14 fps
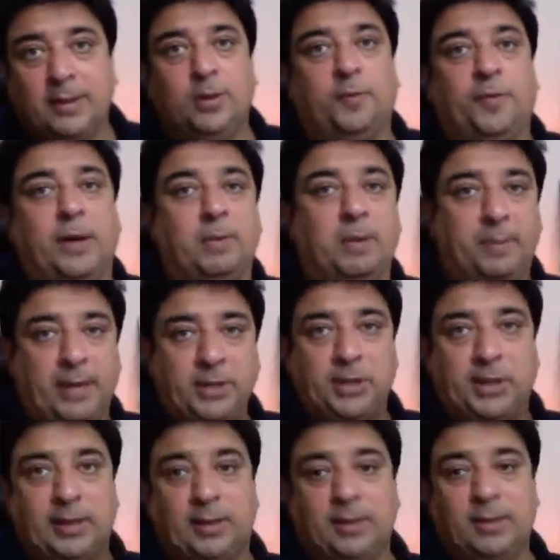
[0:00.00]
You'll find my main
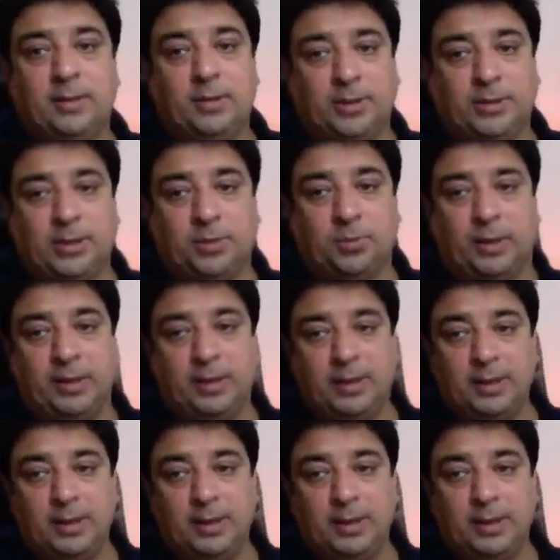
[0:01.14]
channel, not this one.